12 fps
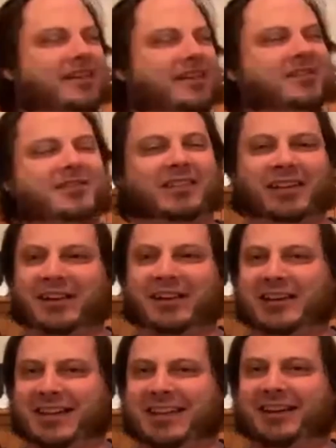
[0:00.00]
Yeah, I
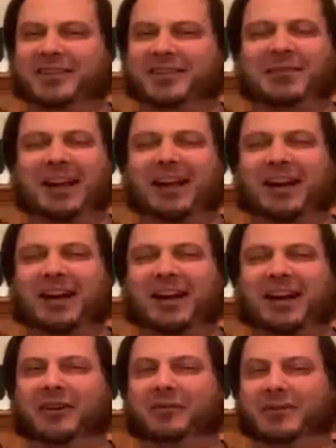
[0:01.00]
say that because I'm like, I don't
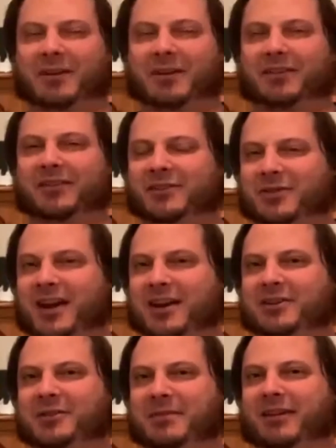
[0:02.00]
know if it's one of those
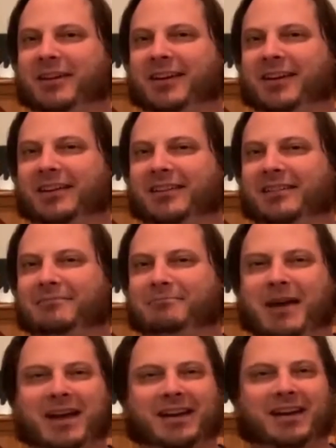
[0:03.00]
strange American
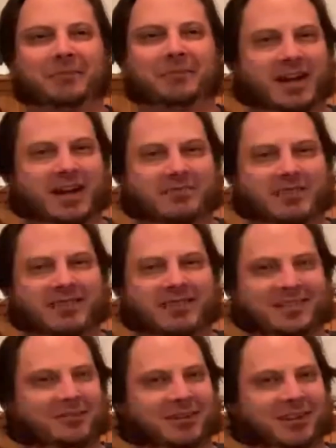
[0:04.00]
made-up names
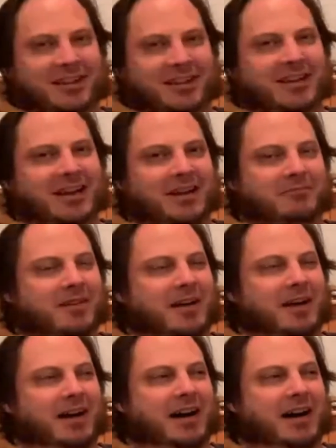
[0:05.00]
that's not really a name,